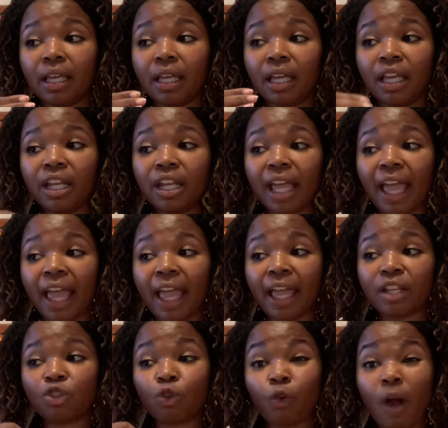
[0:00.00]
in
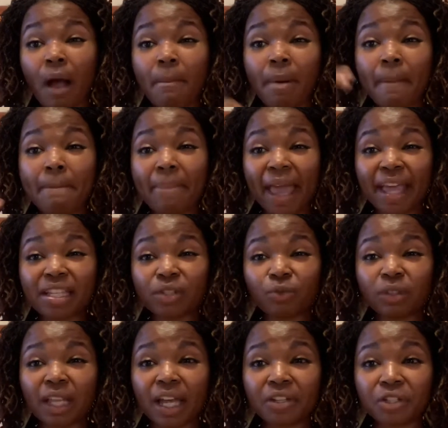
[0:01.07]
a trauma based
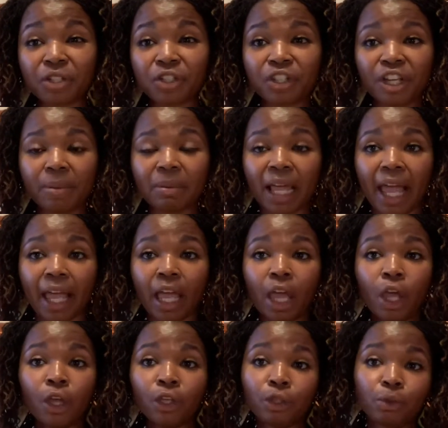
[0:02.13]
relationship, like
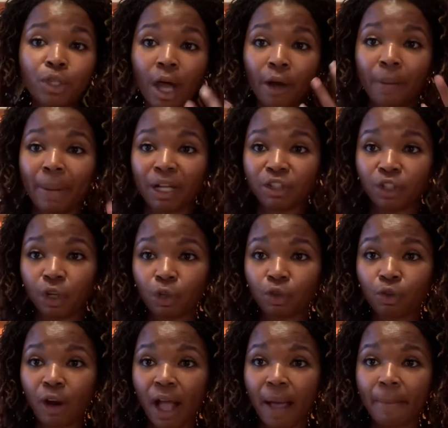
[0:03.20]
you talk about your
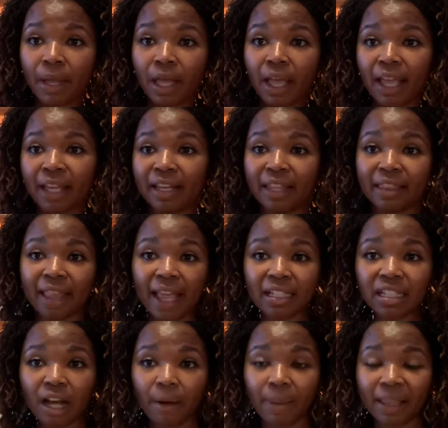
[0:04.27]
trauma and then they
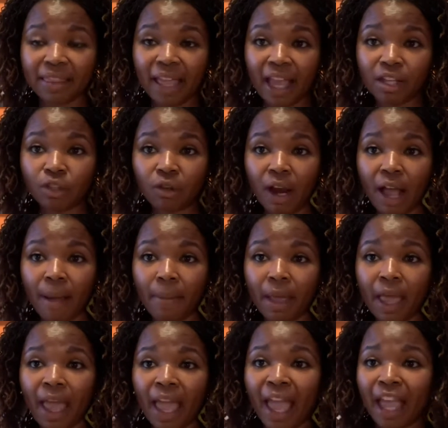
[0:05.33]
talk about their
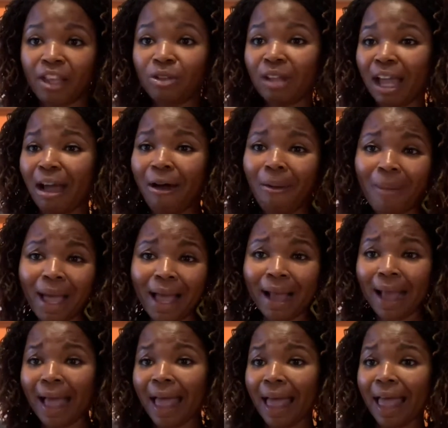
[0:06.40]
trauma, and you're like, oh my
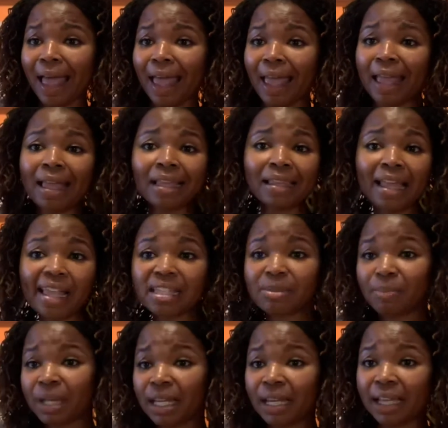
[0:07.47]
God, let's
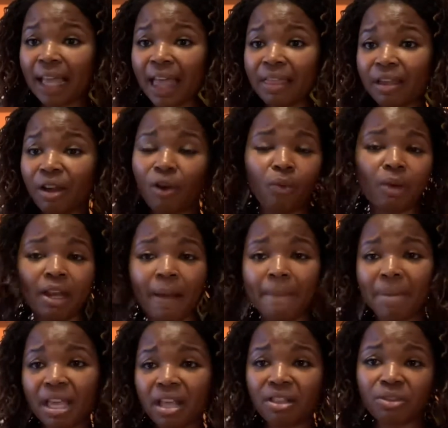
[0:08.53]
be together. We done
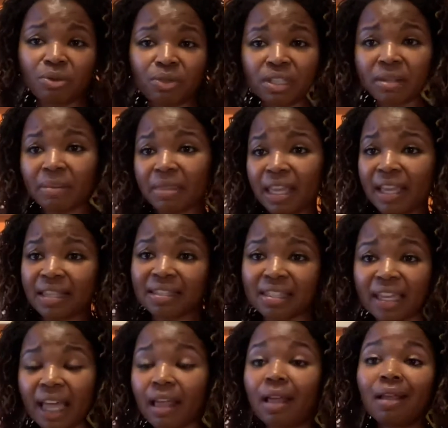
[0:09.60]
been through some things
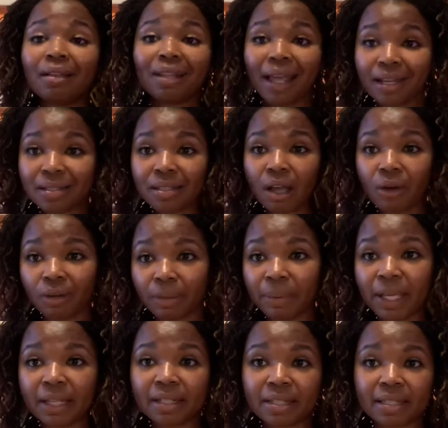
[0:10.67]
together. That is
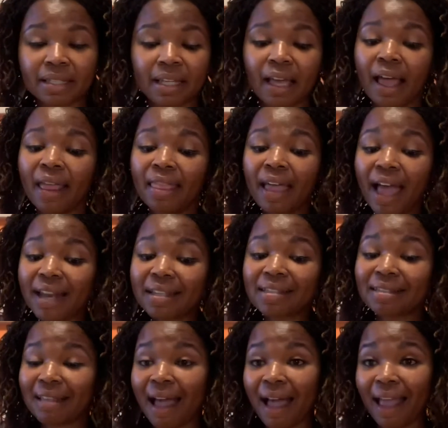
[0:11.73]
codependency. That is
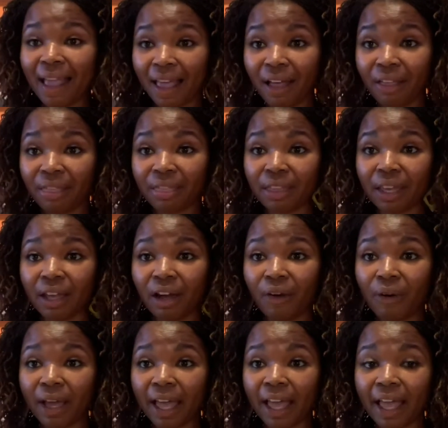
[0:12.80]
not healthy,
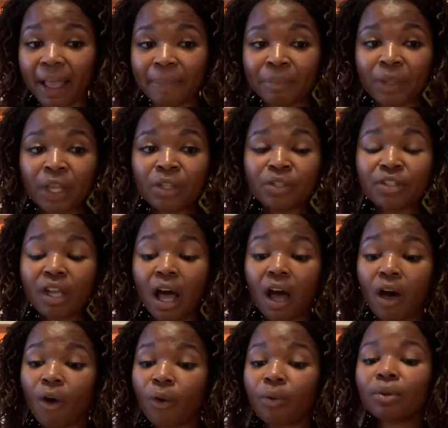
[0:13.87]
okay?
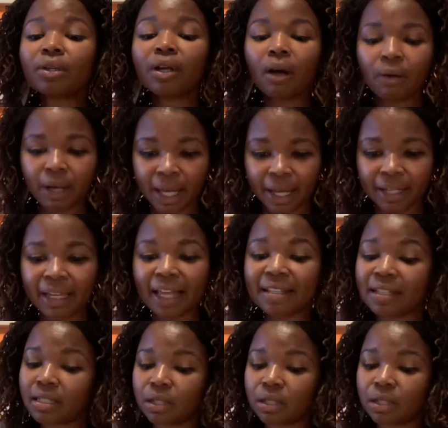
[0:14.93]
So, okay, yeah, this